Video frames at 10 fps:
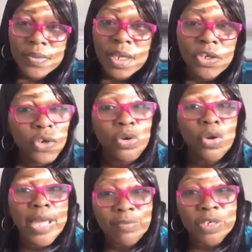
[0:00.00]
you
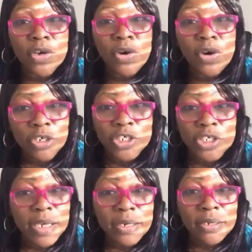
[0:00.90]
gonna have to go on your
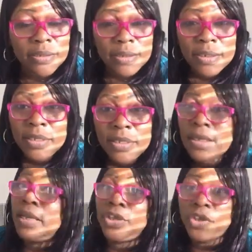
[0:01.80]
channel
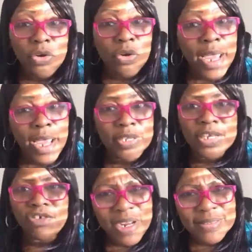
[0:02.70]
and you gonna have to
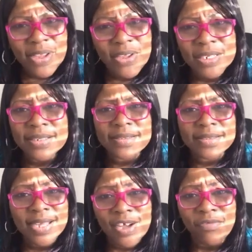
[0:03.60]
address all of this
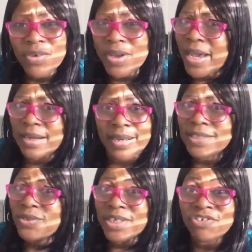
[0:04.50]
stuff. You got a lot
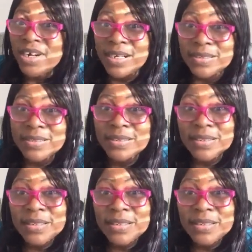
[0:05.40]
to address.